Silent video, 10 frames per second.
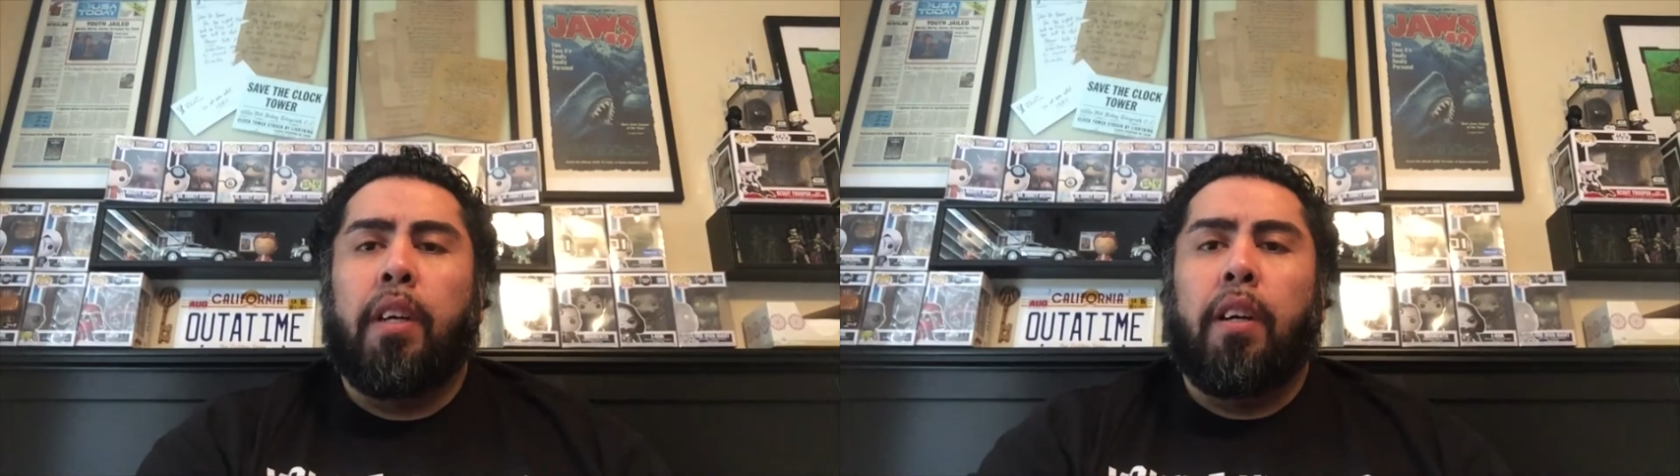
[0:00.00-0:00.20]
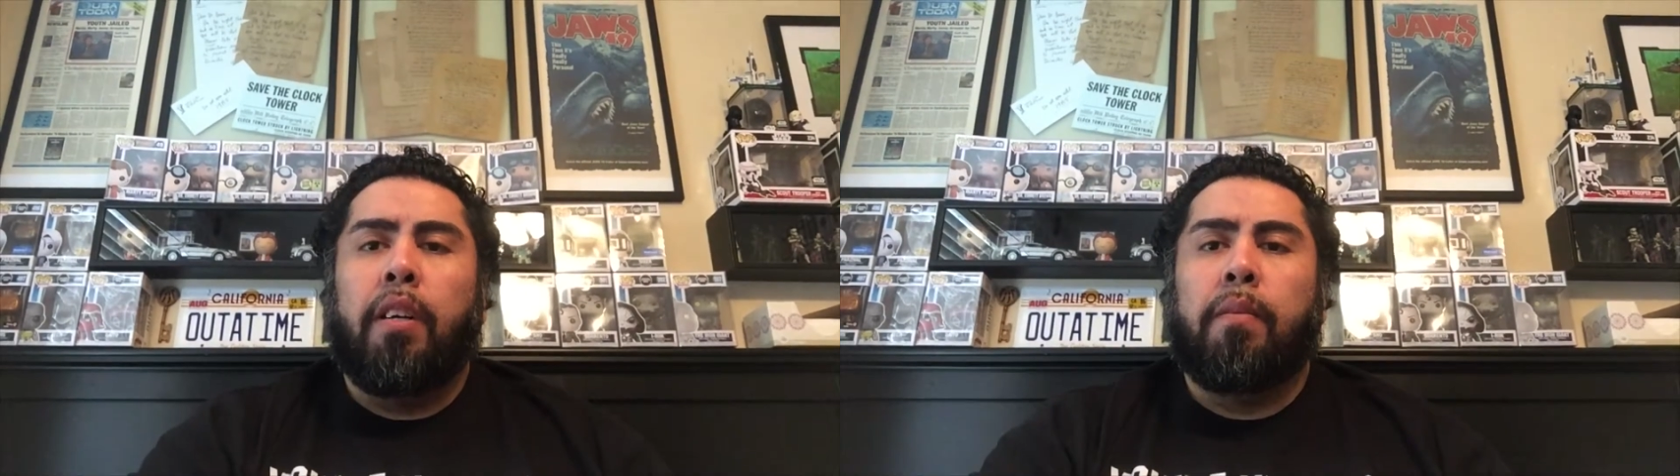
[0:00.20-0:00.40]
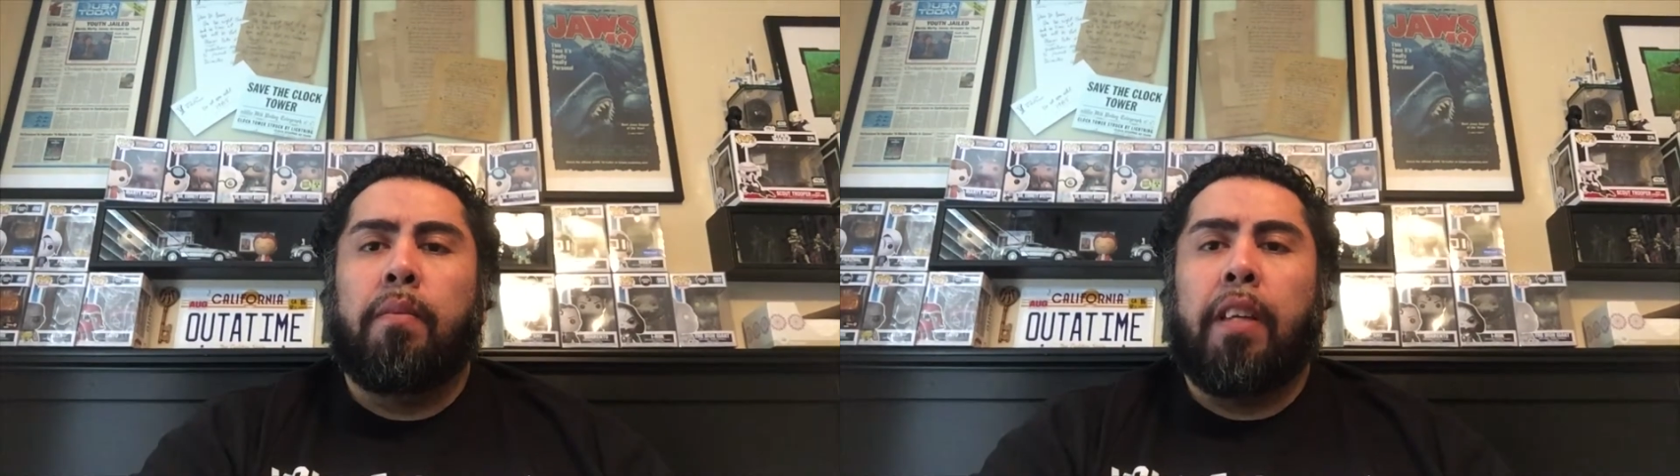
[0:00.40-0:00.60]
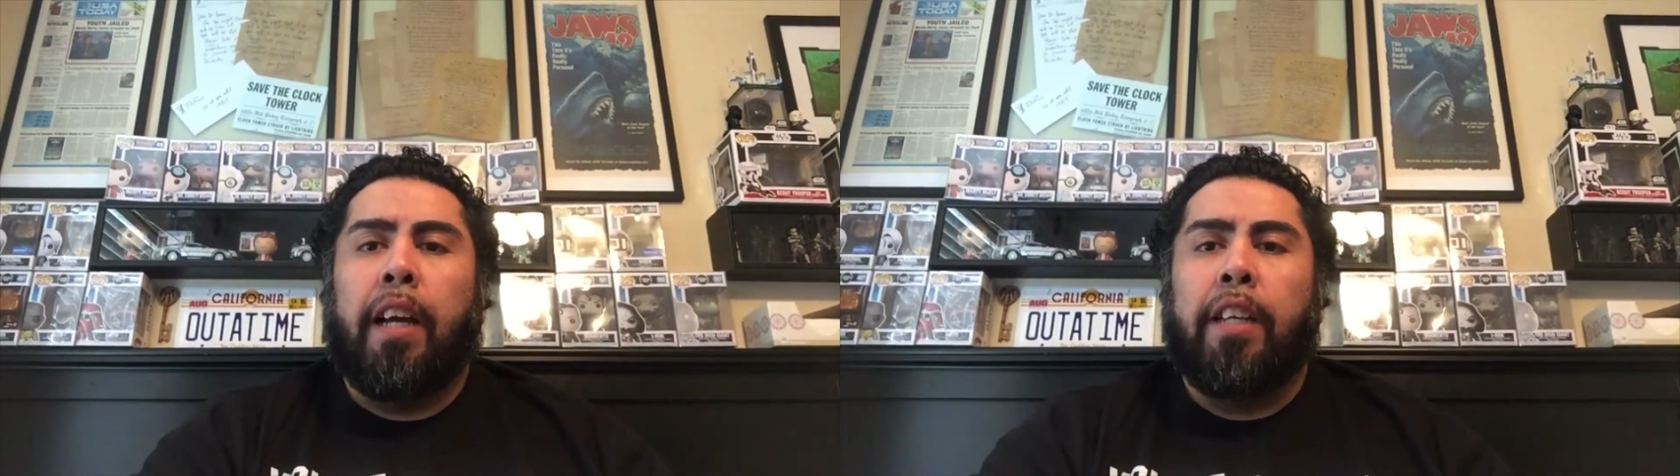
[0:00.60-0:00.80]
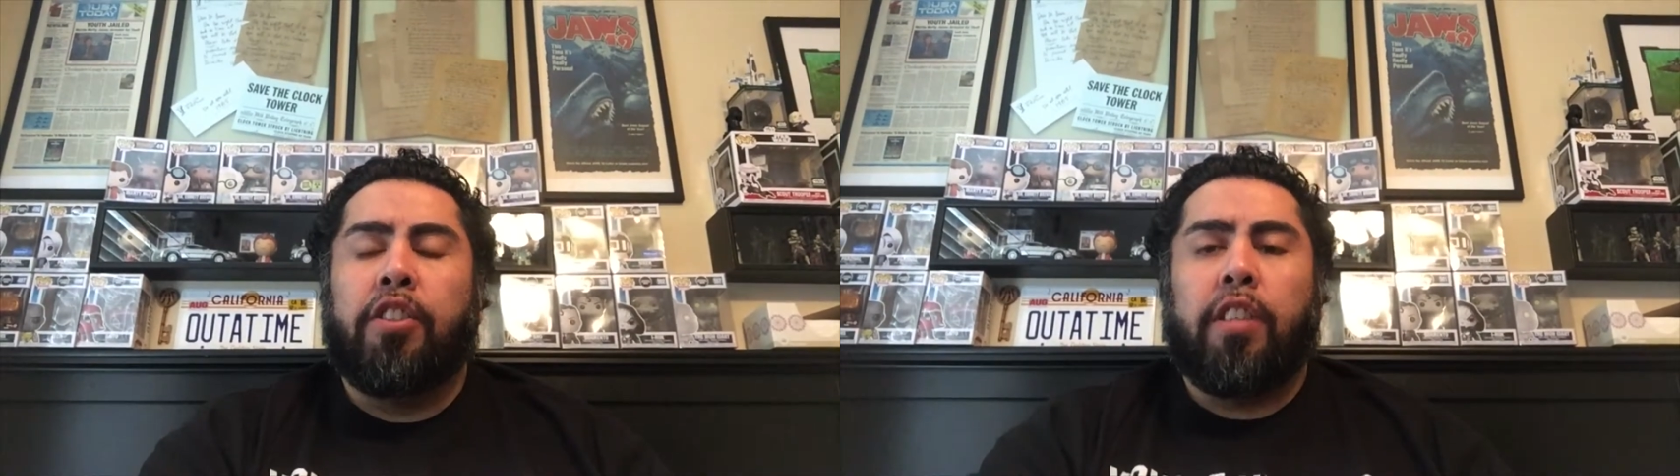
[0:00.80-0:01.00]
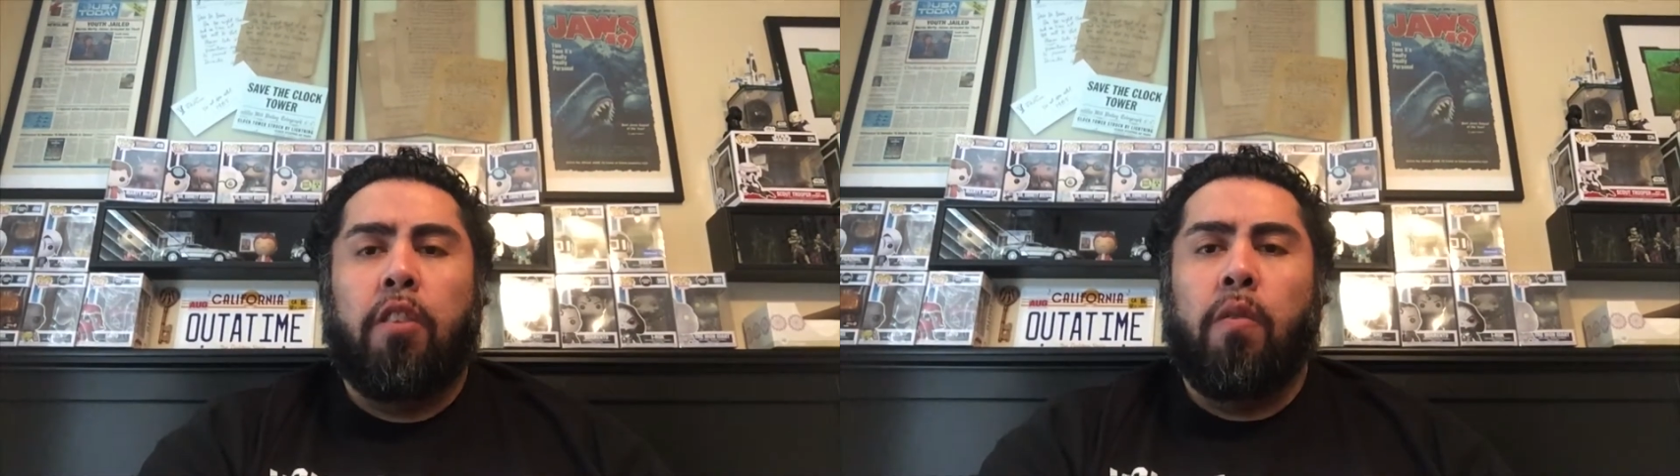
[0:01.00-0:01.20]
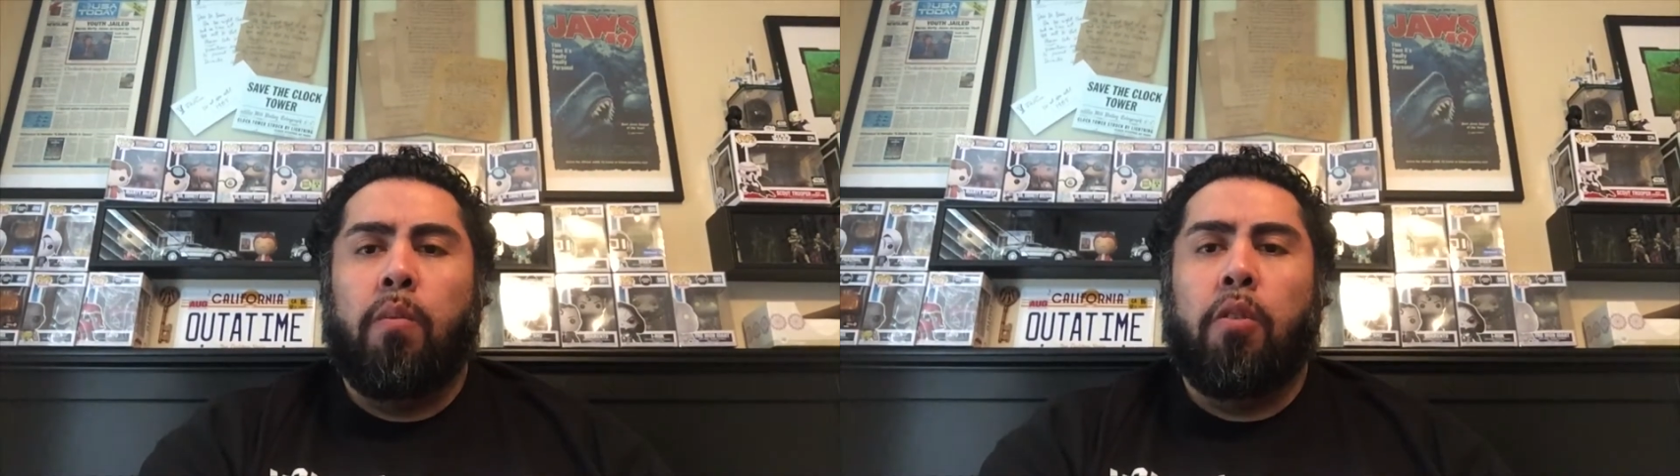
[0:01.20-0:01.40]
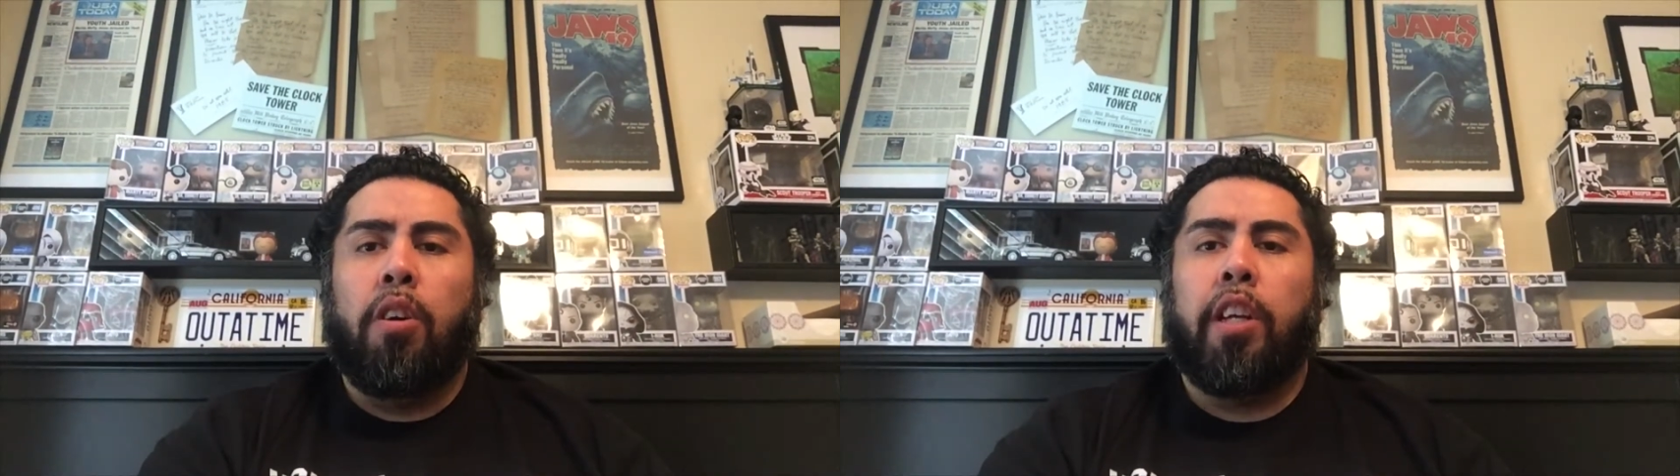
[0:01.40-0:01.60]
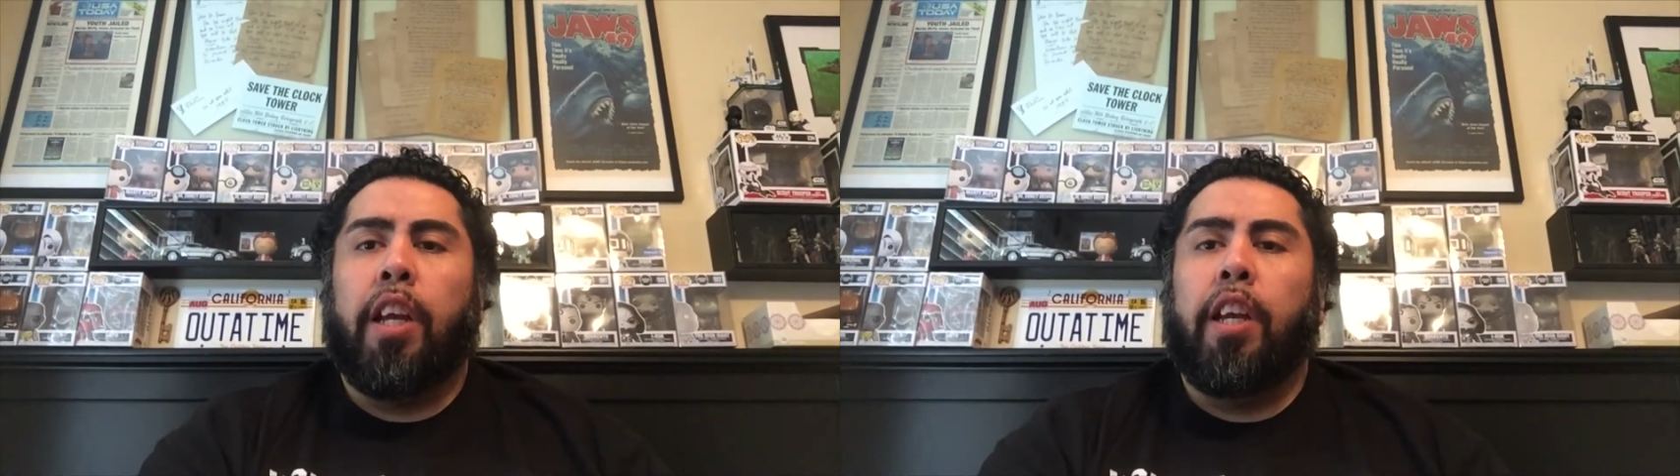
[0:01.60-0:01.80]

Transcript: I just got home from work